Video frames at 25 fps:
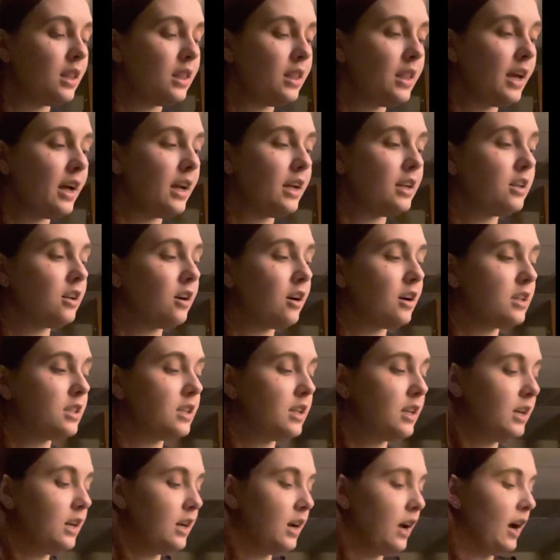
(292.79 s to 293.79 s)
Then
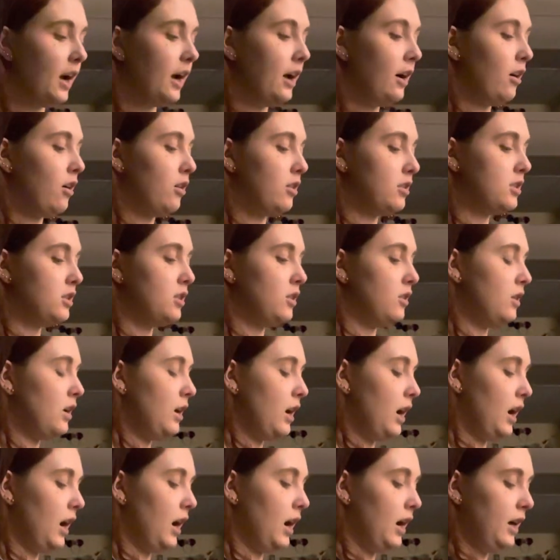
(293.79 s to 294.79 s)
Dawson and I also
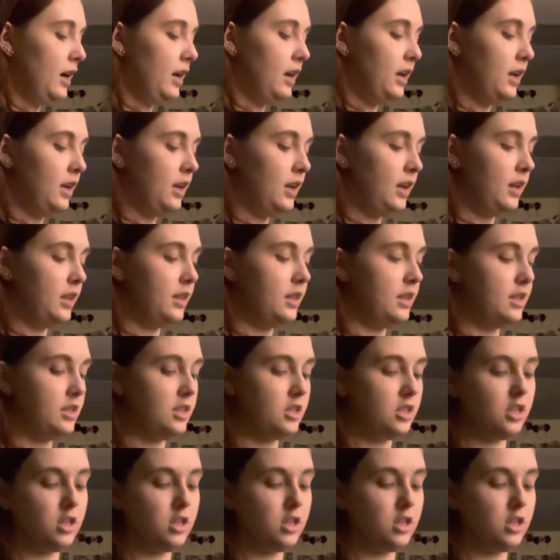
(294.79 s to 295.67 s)
got these